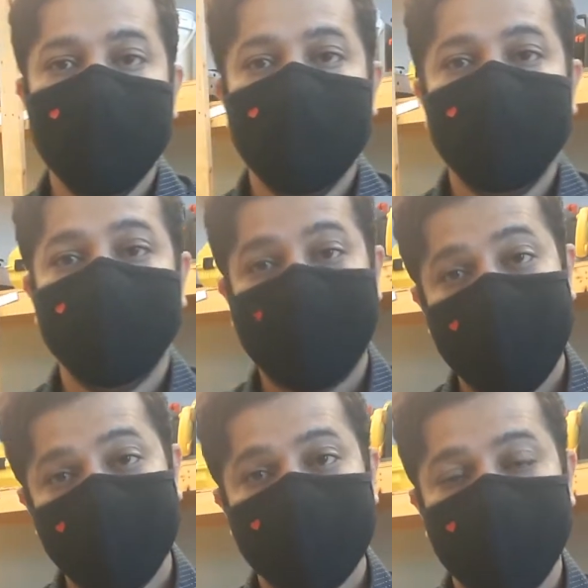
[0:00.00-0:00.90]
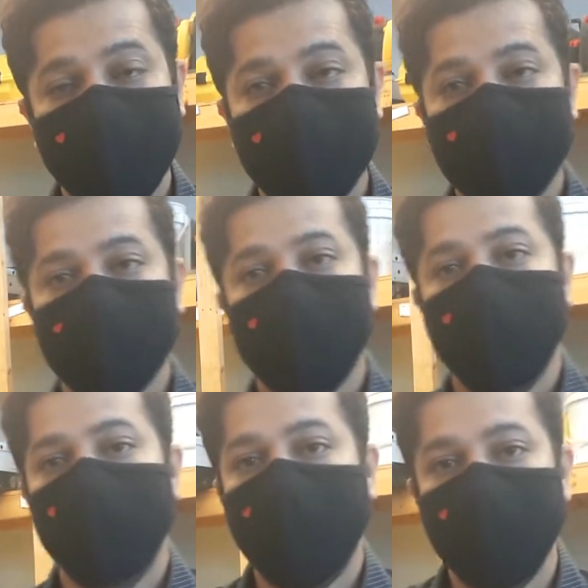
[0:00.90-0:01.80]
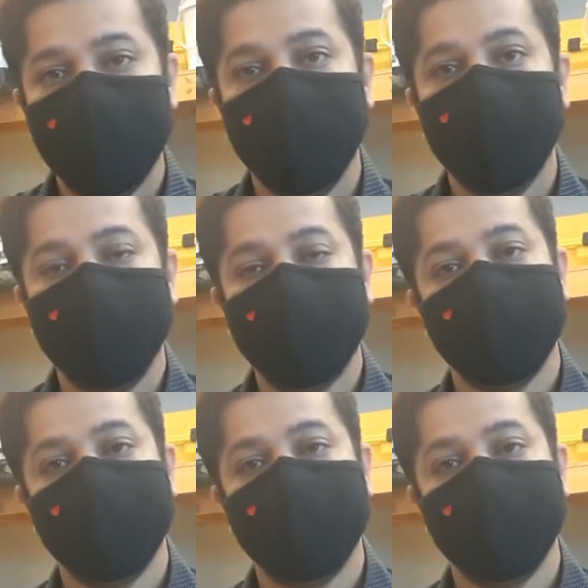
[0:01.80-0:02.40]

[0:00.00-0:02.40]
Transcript: to Canvas page, I have uploaded